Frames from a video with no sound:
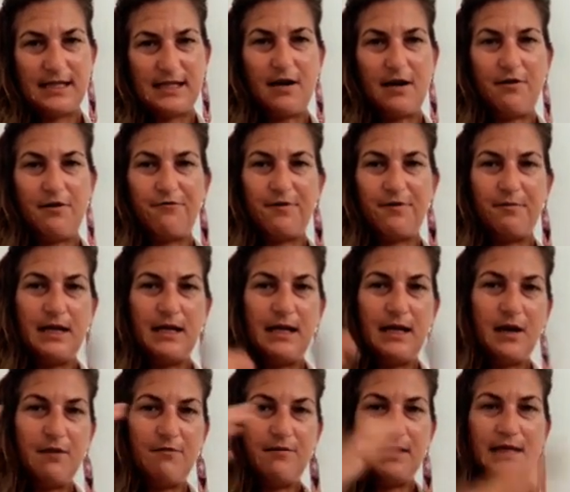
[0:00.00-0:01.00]
Are you
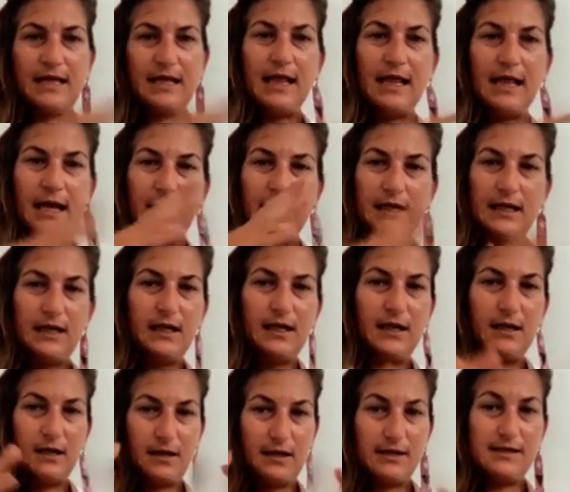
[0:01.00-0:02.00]
familiar with that? Like,
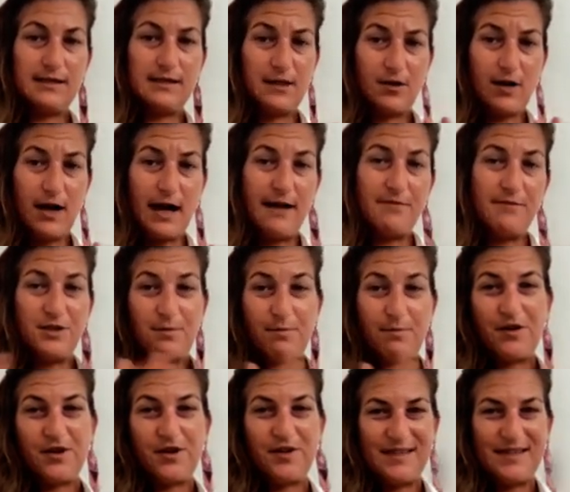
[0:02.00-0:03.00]
he describes the
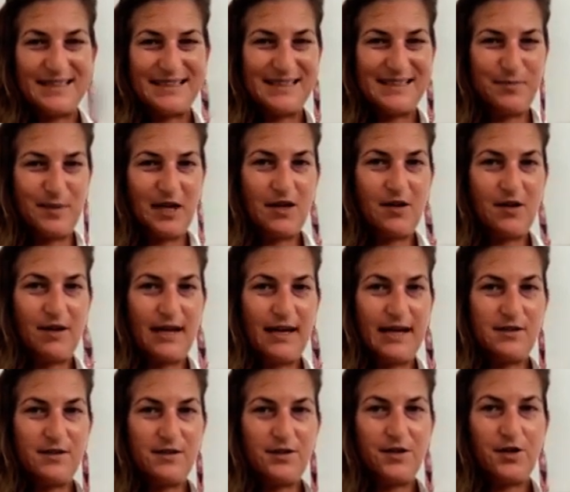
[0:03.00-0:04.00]
birth
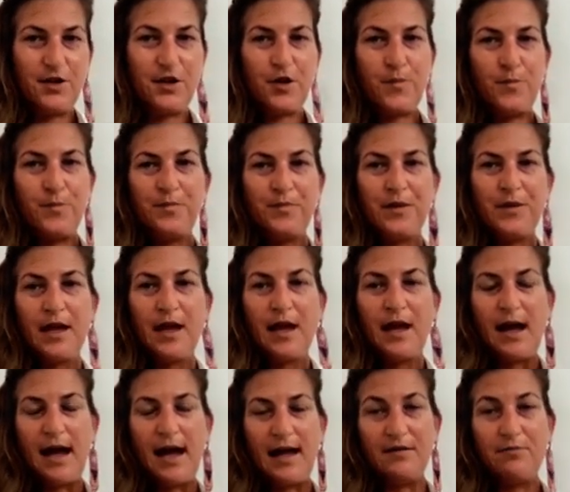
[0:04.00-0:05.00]
experience,
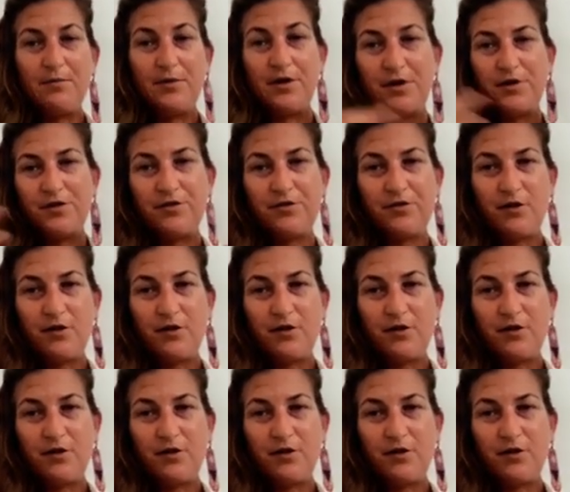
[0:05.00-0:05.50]
and birth